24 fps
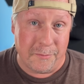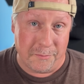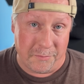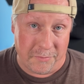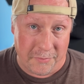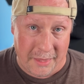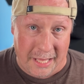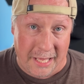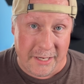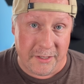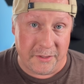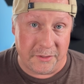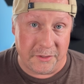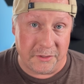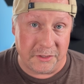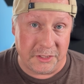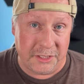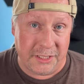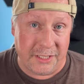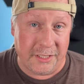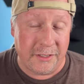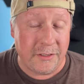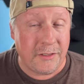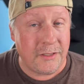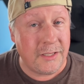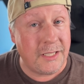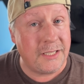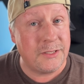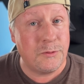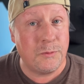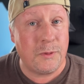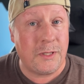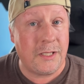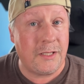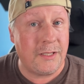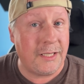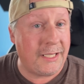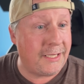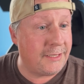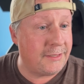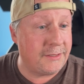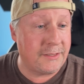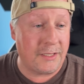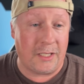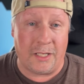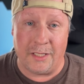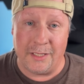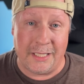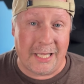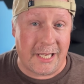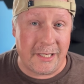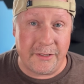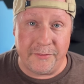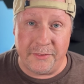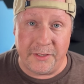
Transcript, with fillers: that other channel, as well as a lot of